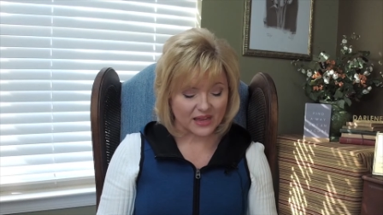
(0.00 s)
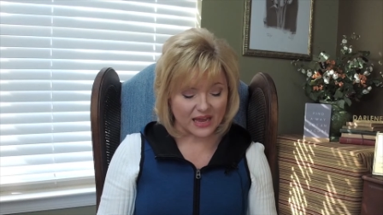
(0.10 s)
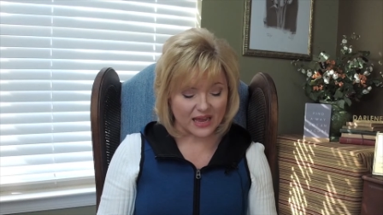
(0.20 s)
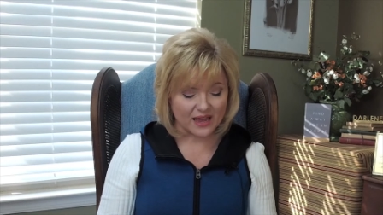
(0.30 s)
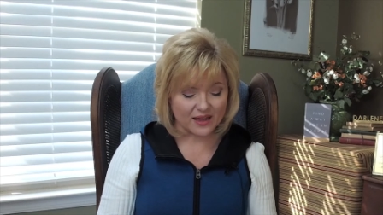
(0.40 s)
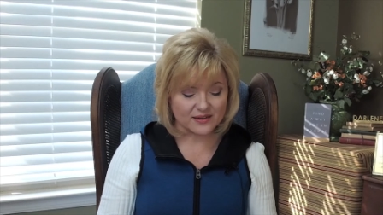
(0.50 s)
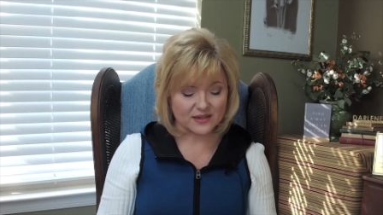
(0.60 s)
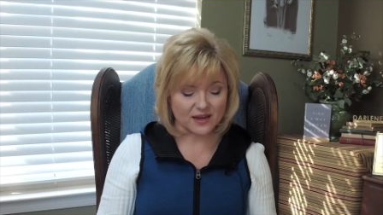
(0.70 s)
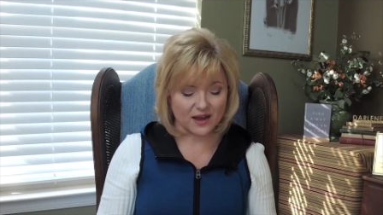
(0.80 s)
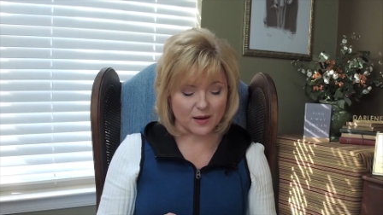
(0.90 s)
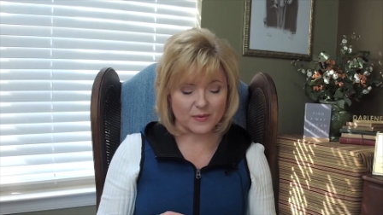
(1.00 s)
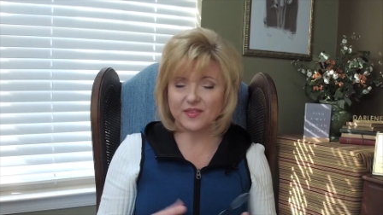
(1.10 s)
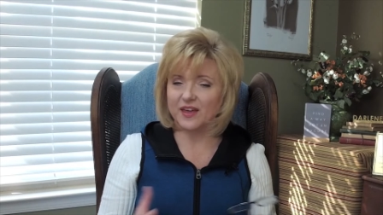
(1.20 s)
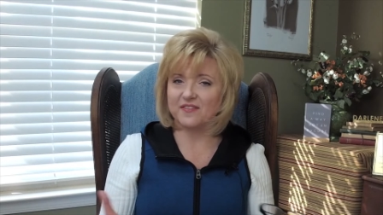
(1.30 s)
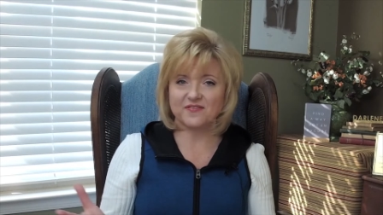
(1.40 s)
And um,
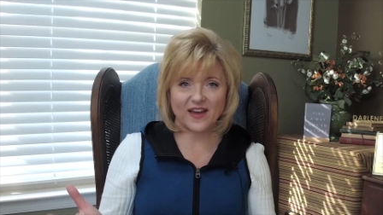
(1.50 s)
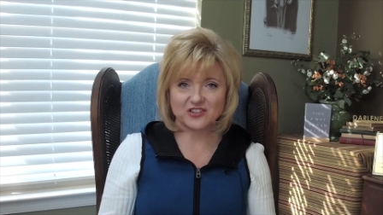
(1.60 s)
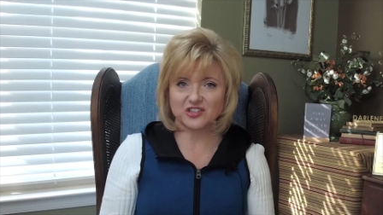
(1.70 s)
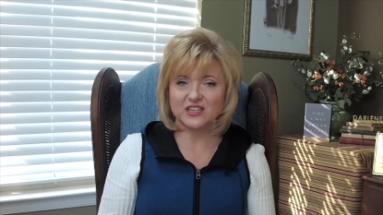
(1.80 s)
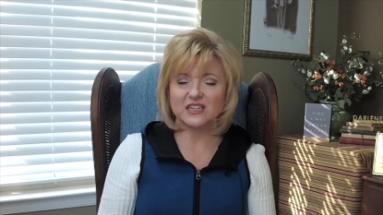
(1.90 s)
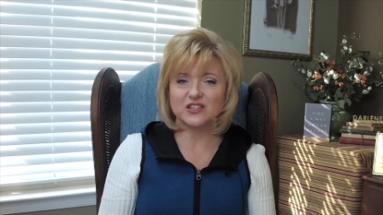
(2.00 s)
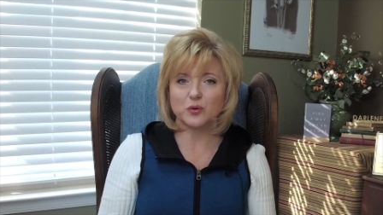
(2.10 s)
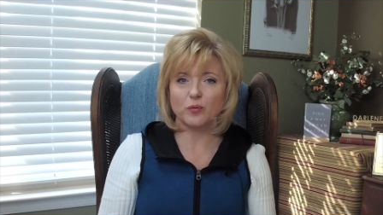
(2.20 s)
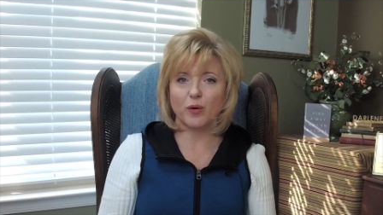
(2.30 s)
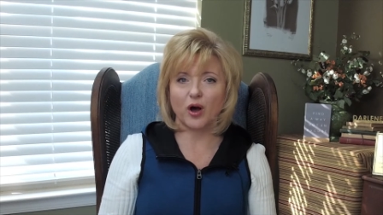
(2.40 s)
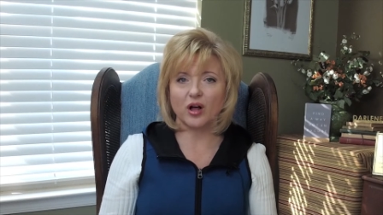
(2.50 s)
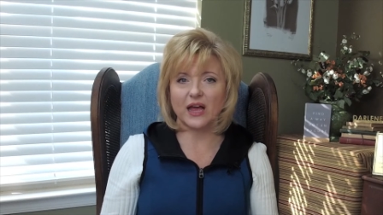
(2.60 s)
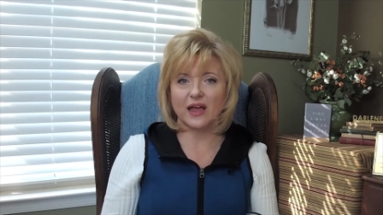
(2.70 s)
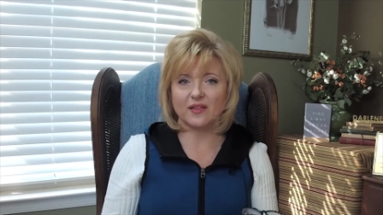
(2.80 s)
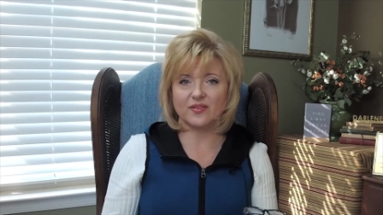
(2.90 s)
they fashioned it into a ball,
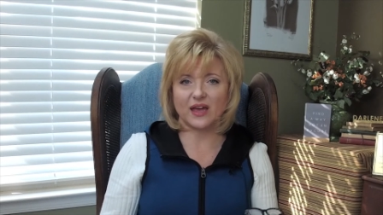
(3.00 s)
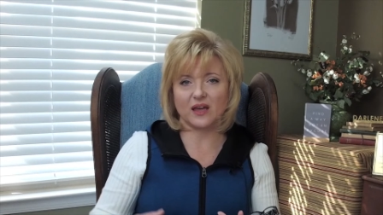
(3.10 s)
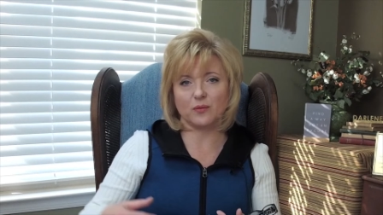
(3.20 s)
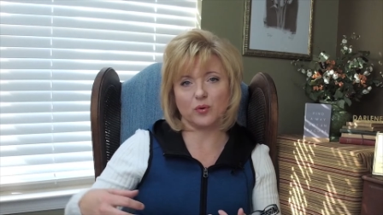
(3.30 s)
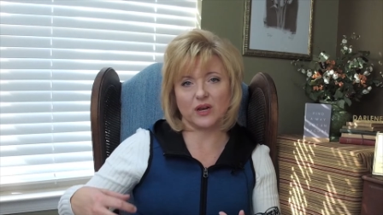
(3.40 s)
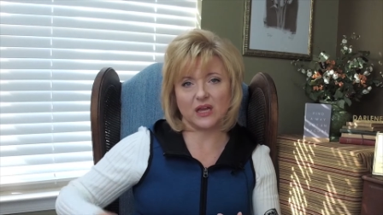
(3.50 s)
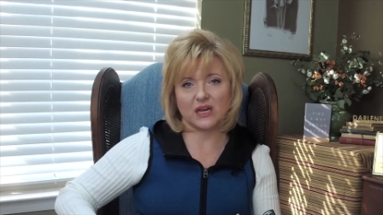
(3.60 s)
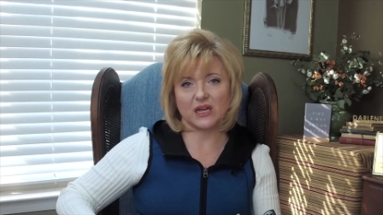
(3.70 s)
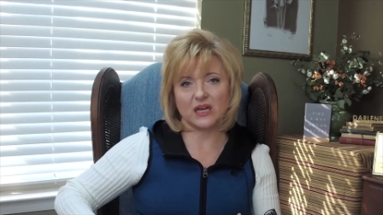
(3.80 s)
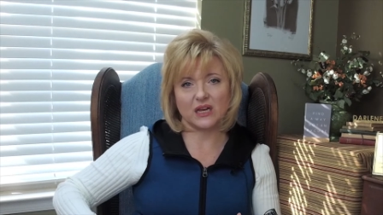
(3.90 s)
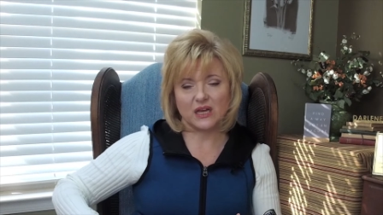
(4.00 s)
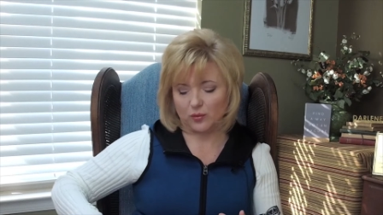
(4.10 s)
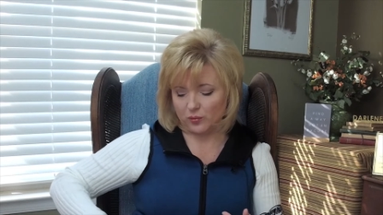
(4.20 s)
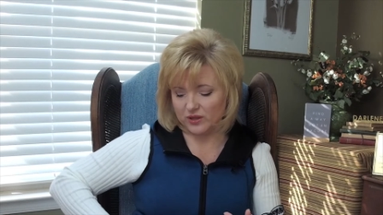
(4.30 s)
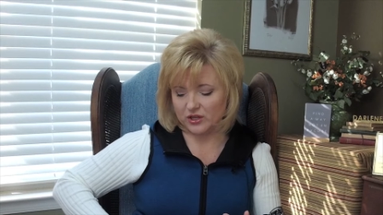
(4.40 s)
and they would hit it
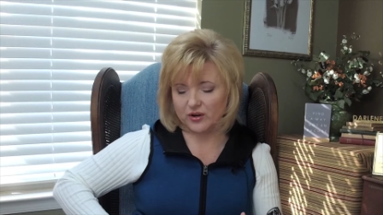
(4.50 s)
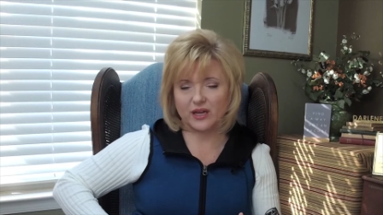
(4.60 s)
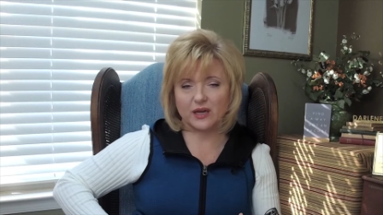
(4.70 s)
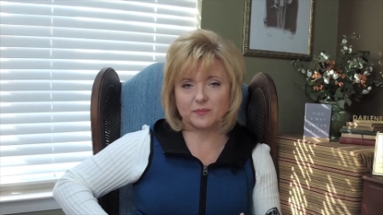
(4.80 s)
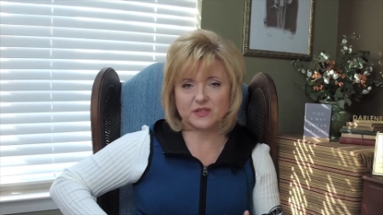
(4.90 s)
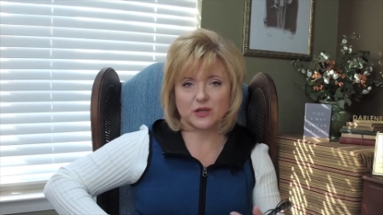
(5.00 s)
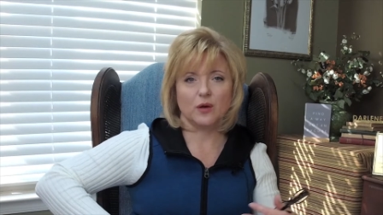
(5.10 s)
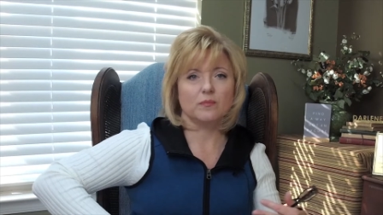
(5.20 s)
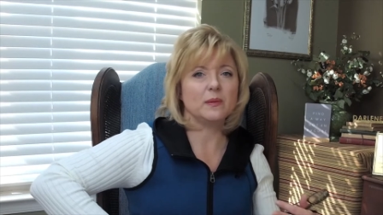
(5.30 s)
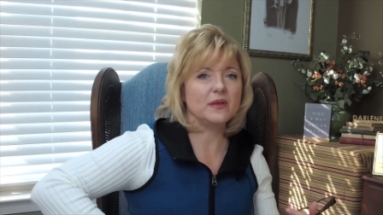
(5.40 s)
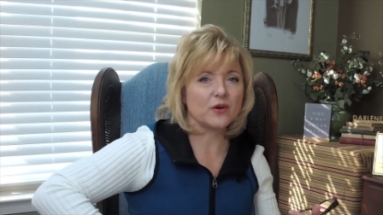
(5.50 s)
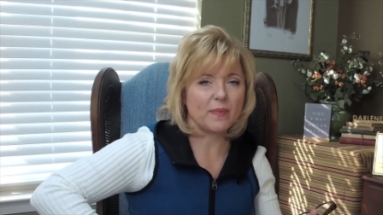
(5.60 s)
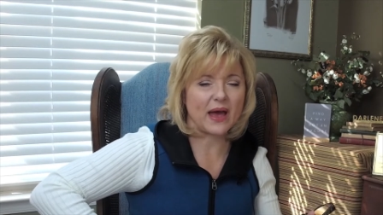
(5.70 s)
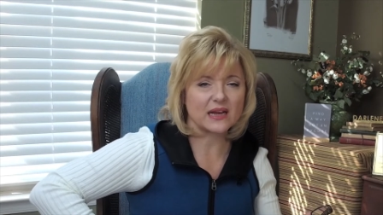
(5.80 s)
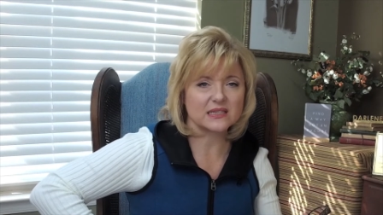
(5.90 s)
with their hips, maybe their
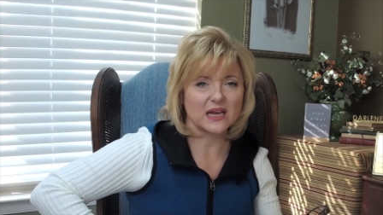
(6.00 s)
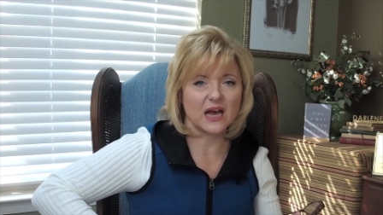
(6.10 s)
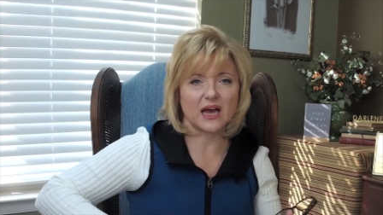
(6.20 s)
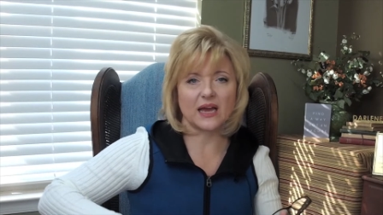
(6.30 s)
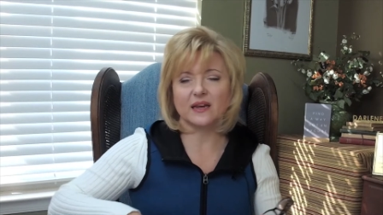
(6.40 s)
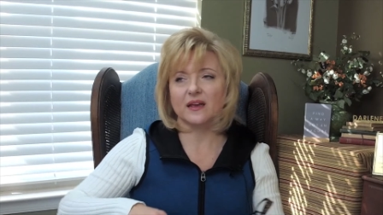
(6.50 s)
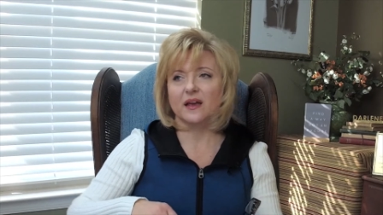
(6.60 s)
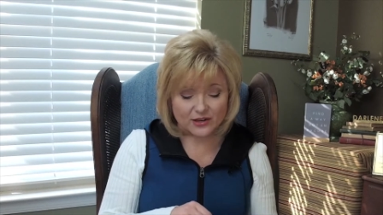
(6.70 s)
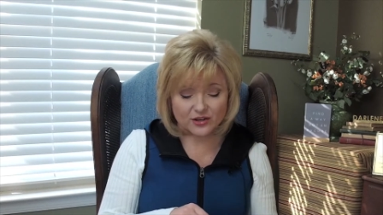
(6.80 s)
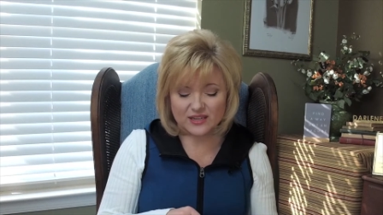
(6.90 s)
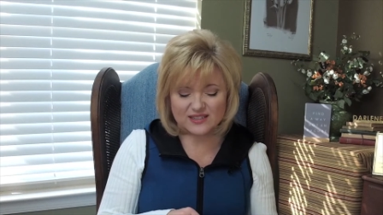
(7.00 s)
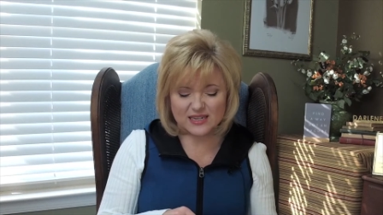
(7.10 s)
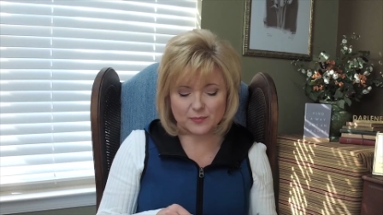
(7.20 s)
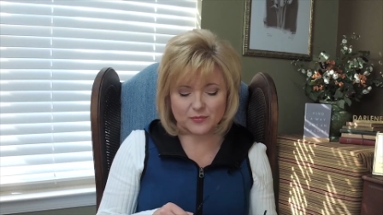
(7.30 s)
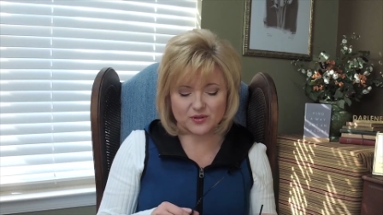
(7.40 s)
backside. And you didn't
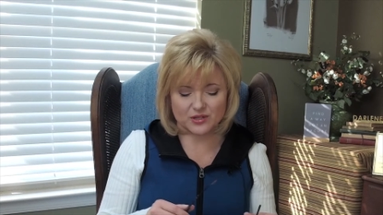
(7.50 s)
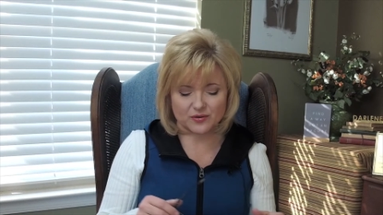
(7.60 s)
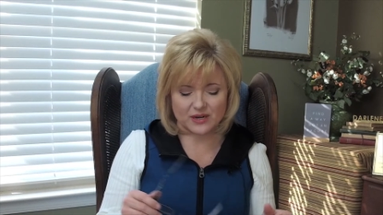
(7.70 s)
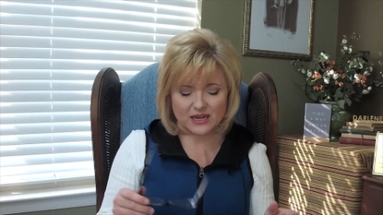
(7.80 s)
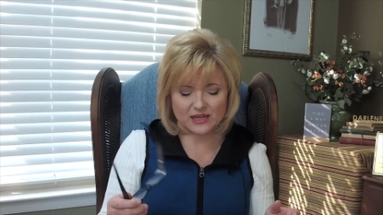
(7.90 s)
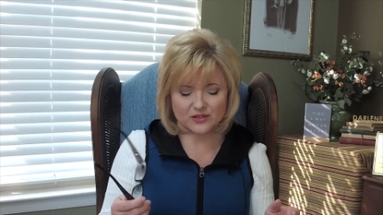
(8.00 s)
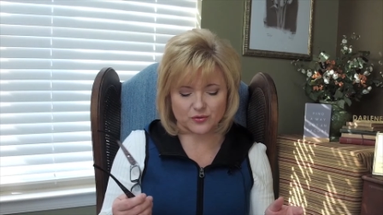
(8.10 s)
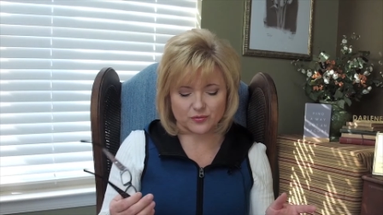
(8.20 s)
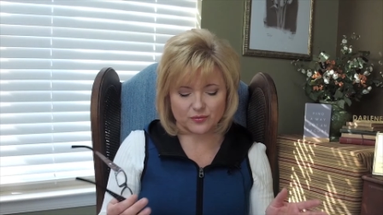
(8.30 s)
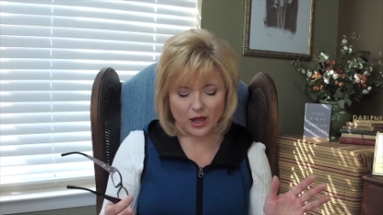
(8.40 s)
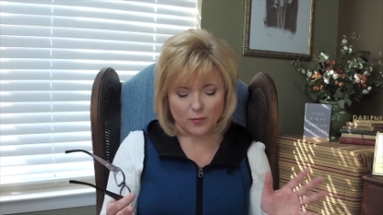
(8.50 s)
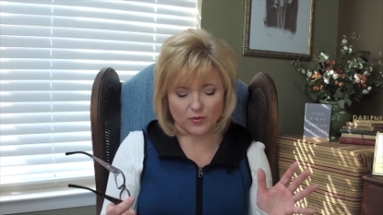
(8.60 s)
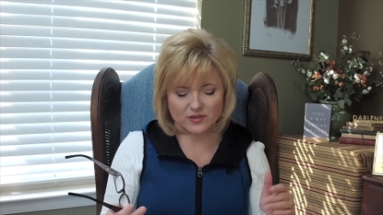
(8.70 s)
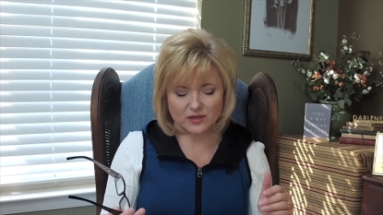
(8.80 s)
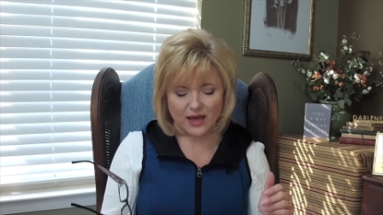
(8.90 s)
see them use their knees or
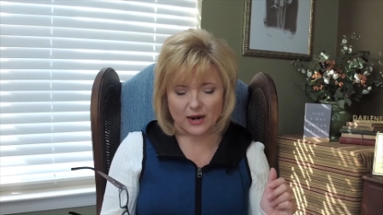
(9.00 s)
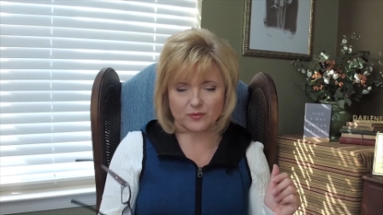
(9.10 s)
elbows a lot.